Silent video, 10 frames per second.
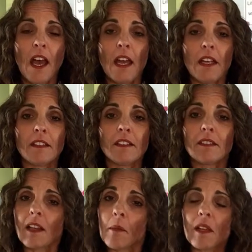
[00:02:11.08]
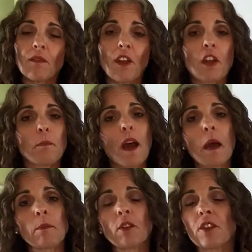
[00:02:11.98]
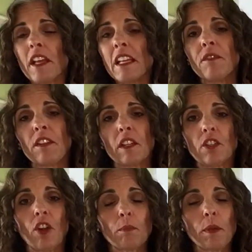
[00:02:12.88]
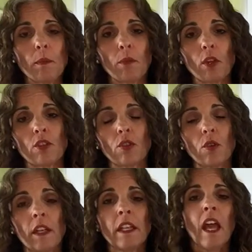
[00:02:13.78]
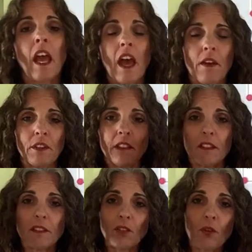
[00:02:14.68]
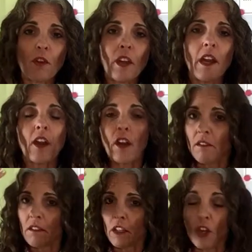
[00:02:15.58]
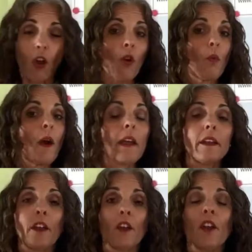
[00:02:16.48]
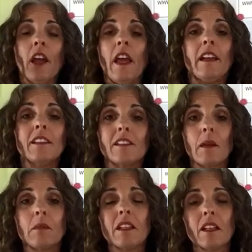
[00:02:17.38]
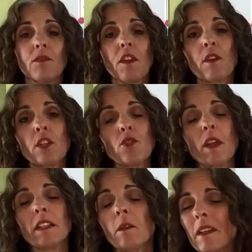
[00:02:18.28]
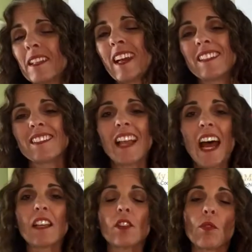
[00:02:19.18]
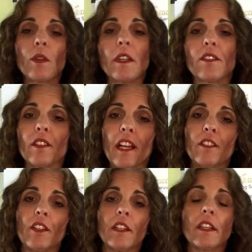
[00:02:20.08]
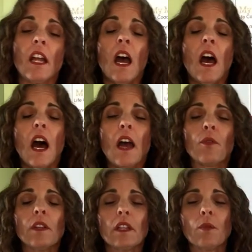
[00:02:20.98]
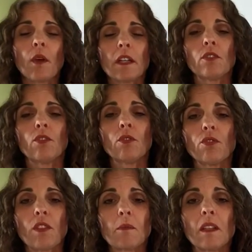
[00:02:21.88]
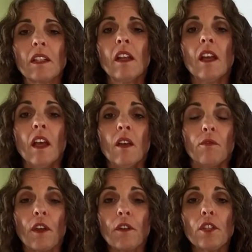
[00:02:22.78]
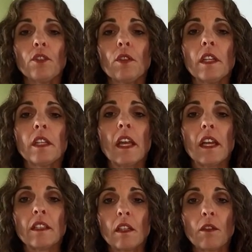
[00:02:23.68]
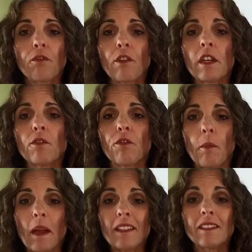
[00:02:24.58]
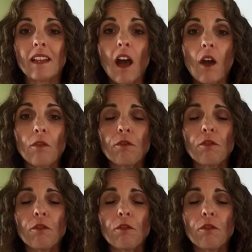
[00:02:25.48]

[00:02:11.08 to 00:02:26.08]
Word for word: It's something very popular that even the young people are doing, having the silver hair, having the all white hair. It's something that's very trendy, but that's not the reason I did it. I really wanted to do something very unique and different for myself,